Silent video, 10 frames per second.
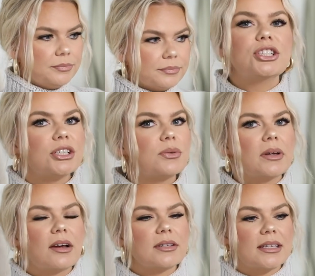I just
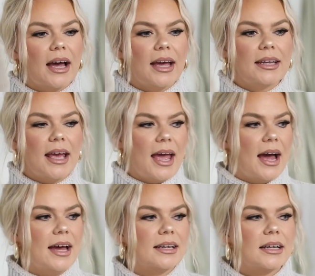went outside
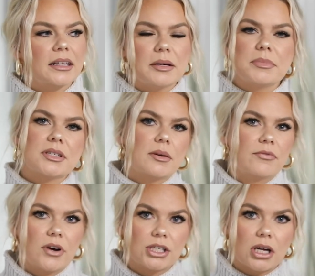and clipped some fresh